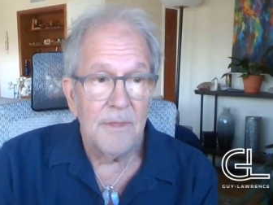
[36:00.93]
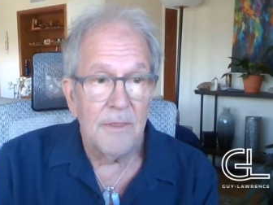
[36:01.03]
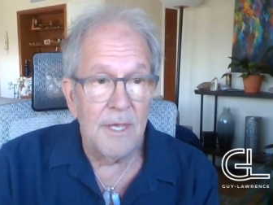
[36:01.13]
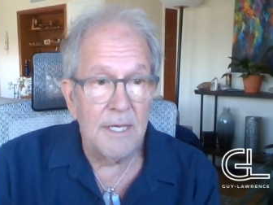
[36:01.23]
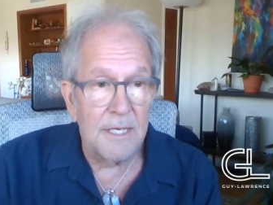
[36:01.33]

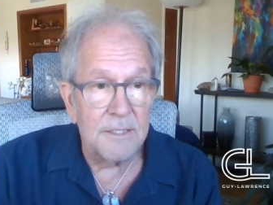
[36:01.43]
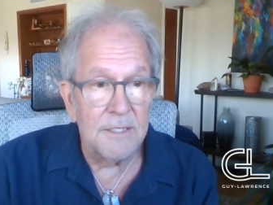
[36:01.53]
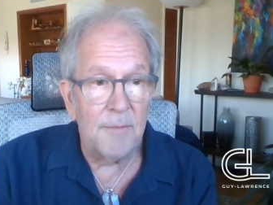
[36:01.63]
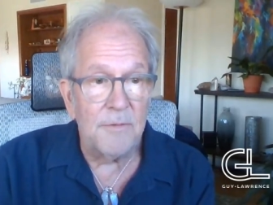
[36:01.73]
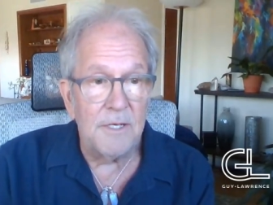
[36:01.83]
They
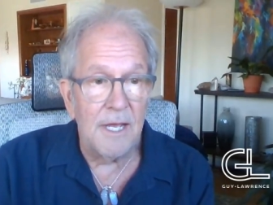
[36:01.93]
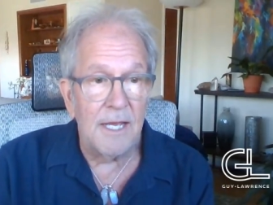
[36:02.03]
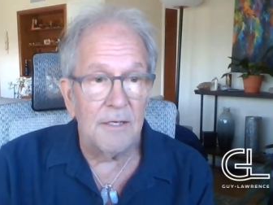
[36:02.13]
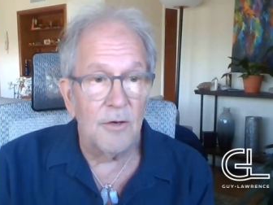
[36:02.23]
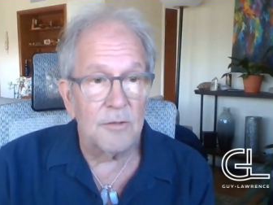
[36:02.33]
accept the
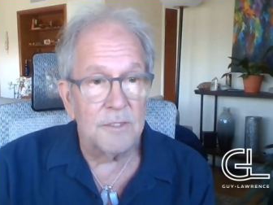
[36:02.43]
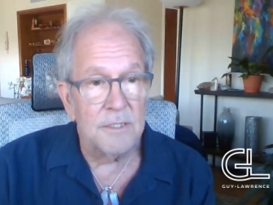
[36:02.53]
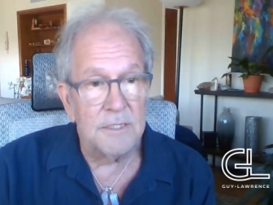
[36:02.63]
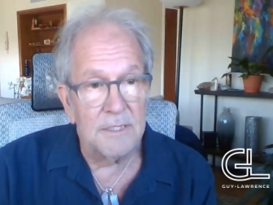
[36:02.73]
diagnosis,